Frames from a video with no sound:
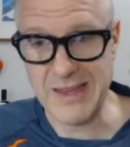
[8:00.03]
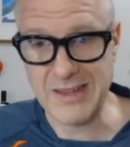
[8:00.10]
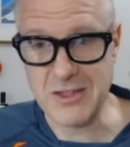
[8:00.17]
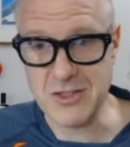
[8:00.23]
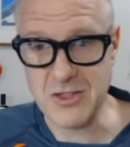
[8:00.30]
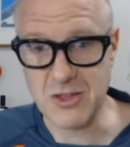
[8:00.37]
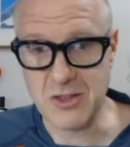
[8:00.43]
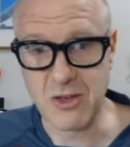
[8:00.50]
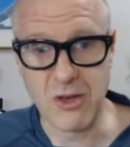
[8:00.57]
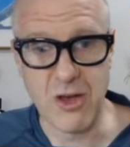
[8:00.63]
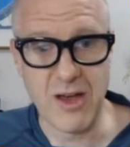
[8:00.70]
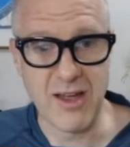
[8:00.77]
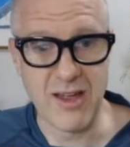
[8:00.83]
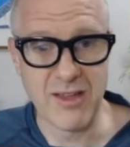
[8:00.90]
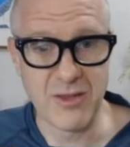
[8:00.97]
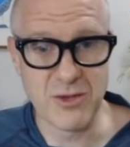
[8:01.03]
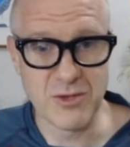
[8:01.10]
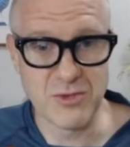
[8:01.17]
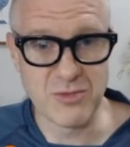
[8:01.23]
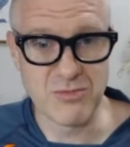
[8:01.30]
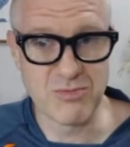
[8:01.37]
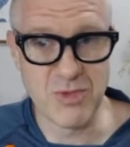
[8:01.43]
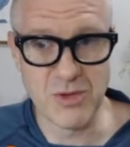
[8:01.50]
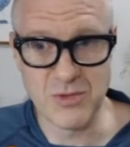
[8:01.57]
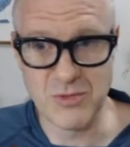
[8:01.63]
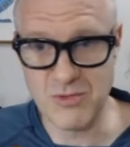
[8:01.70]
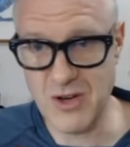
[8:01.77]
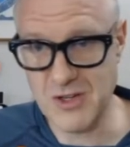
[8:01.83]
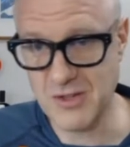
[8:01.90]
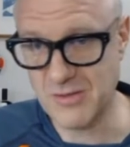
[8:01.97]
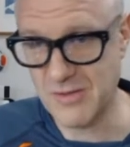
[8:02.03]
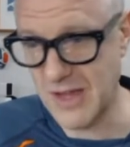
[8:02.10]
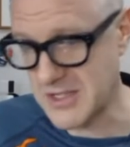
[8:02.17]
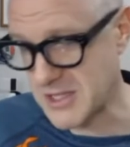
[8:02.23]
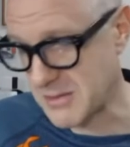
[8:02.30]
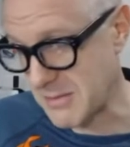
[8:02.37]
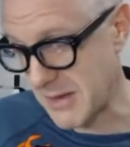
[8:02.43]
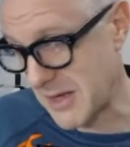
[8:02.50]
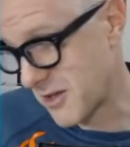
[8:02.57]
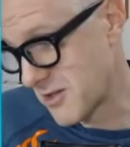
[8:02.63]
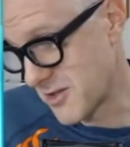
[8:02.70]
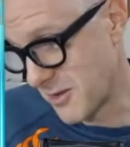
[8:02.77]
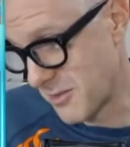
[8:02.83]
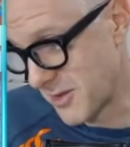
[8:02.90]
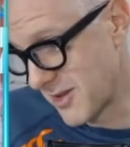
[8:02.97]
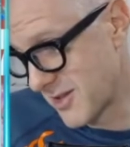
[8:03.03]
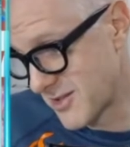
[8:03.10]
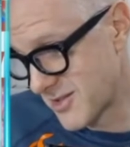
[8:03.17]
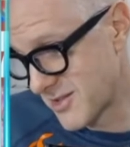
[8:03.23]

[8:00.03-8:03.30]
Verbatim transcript: needs to go hire those Russian vaccine makers. I mean, that's